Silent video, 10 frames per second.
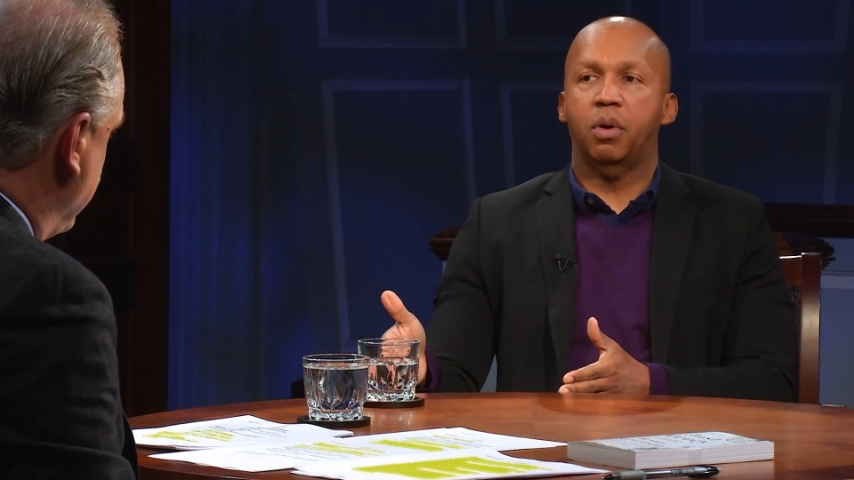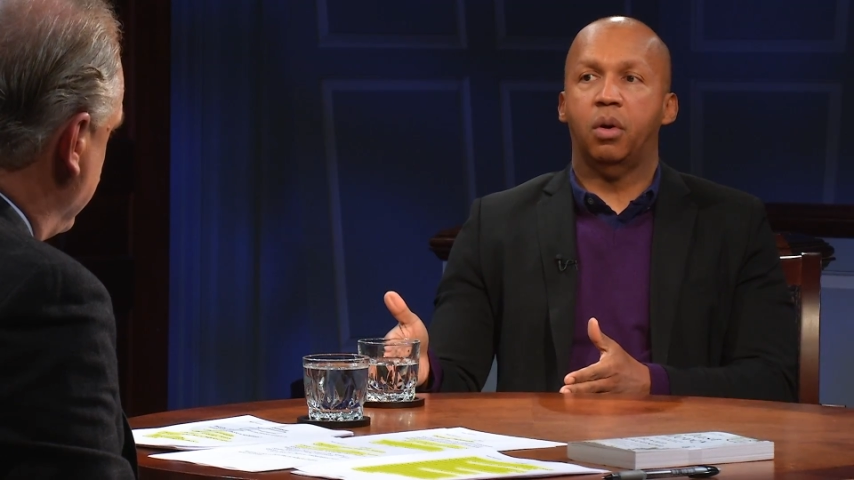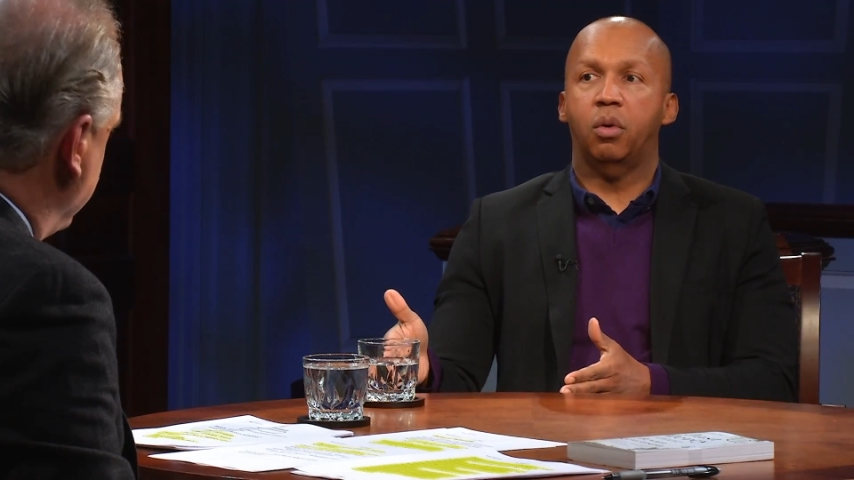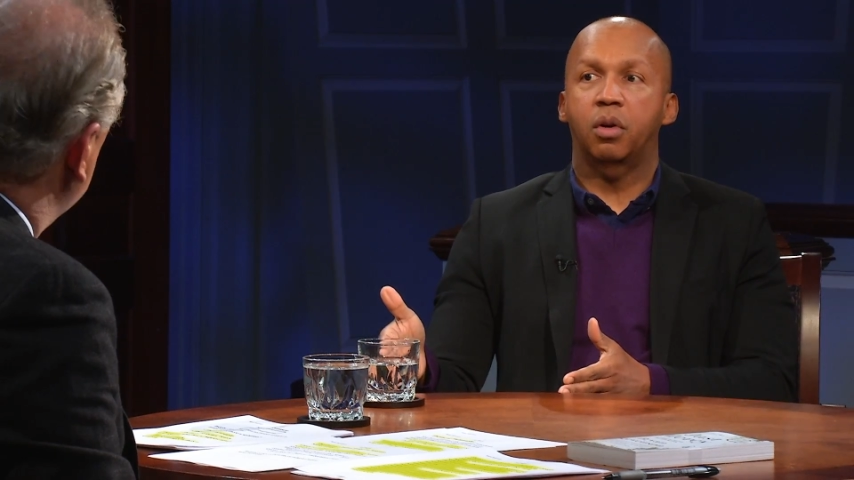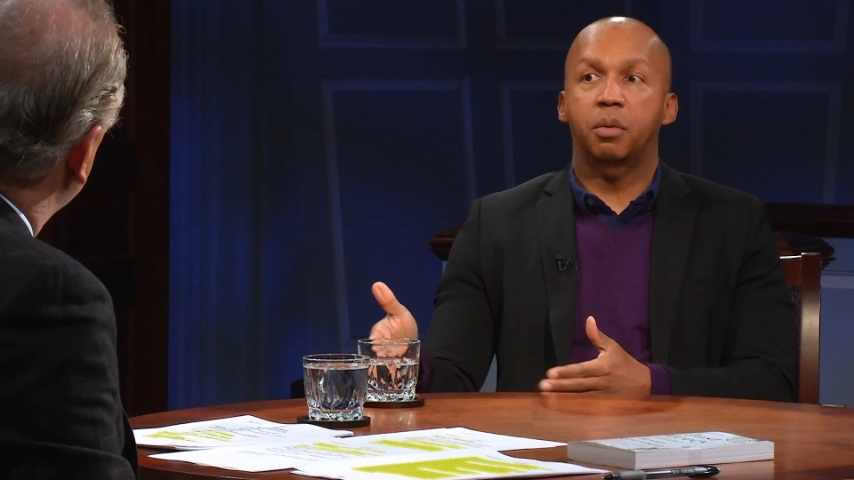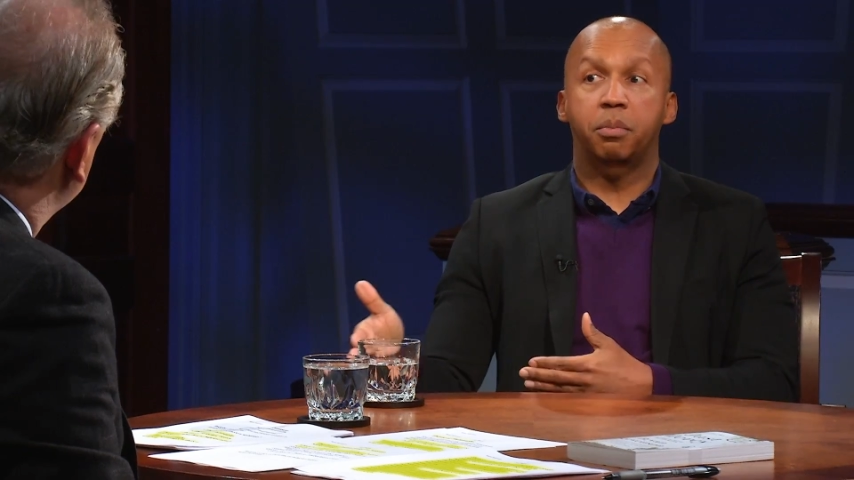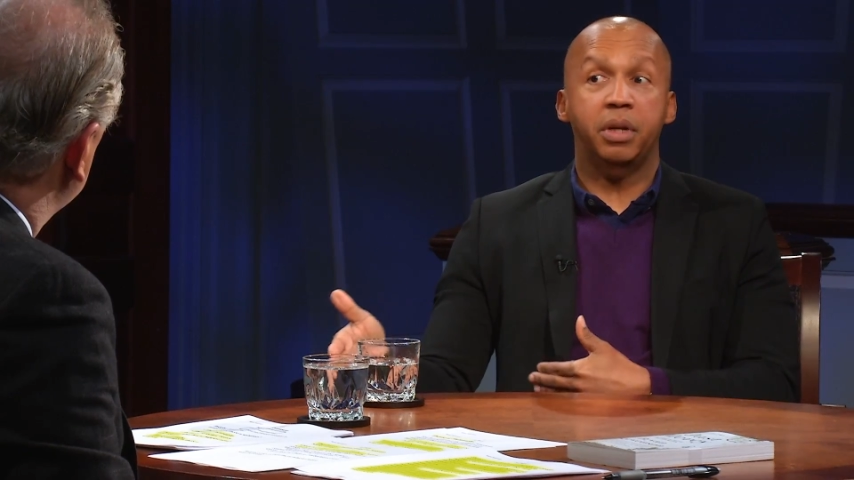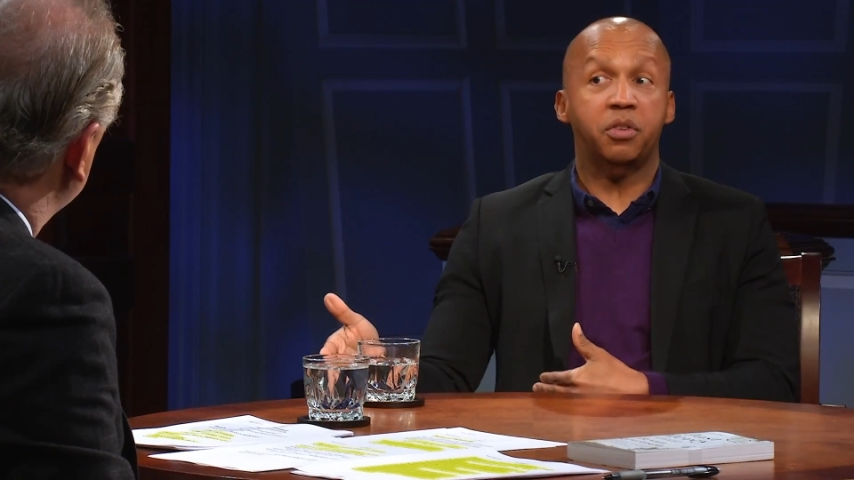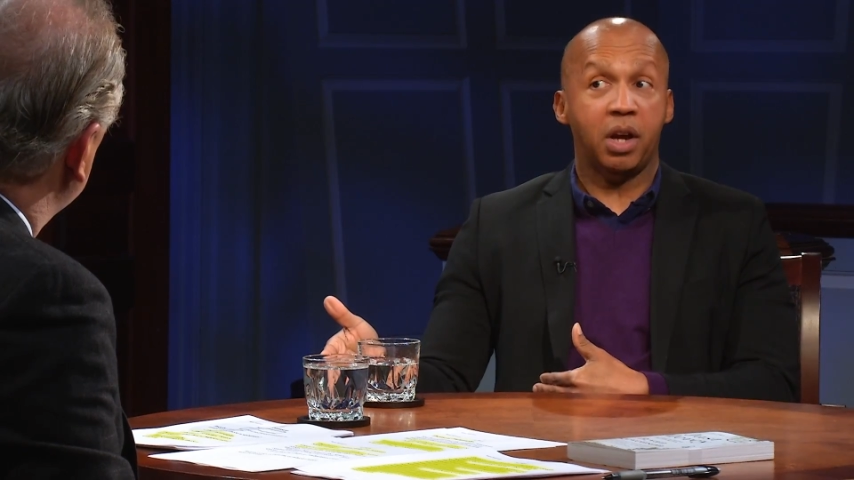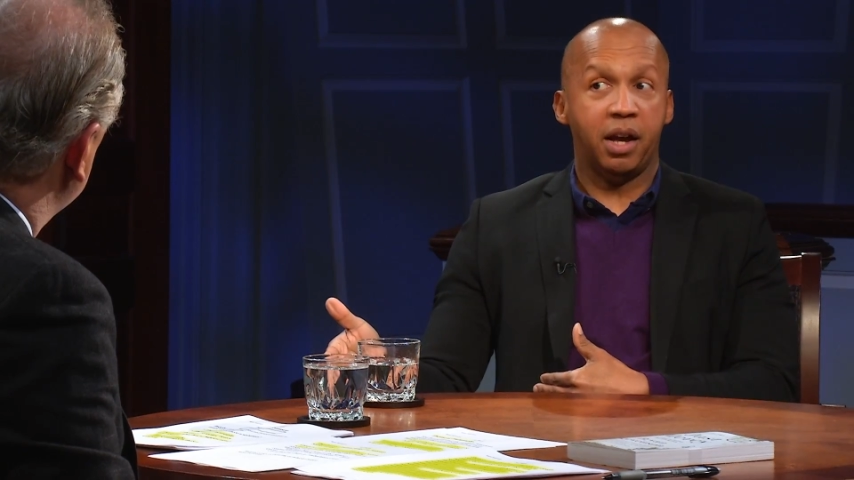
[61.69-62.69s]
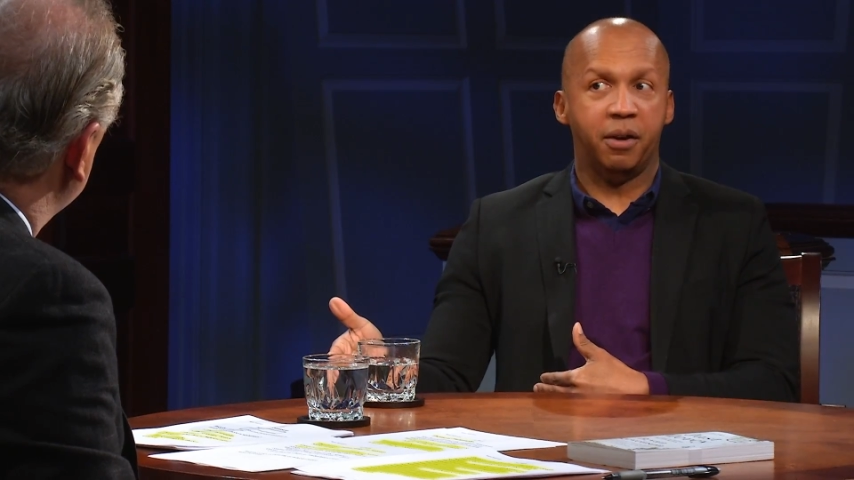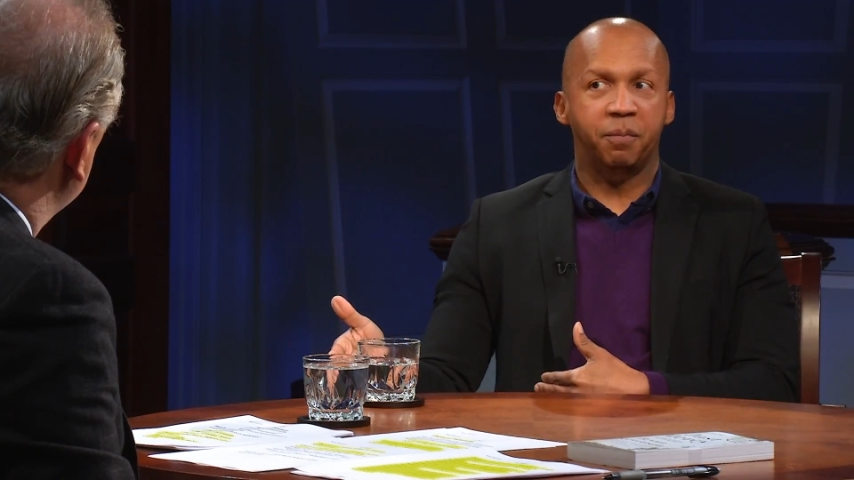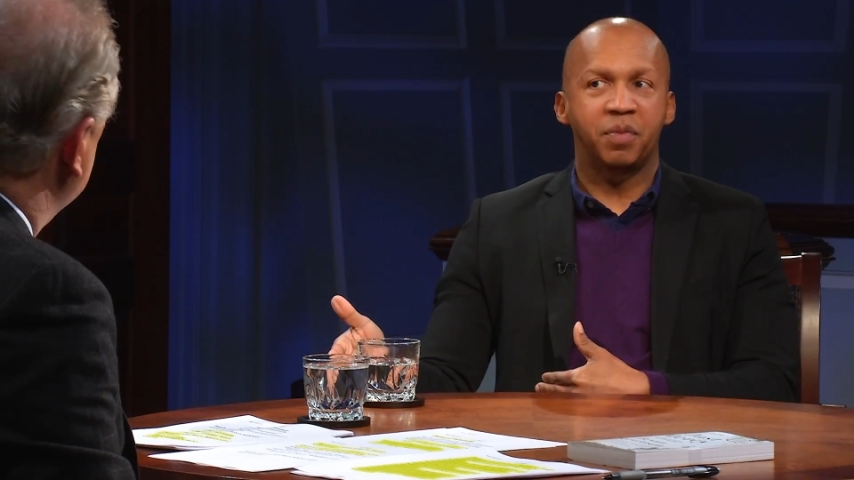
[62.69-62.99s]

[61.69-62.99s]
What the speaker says: row pre-trial.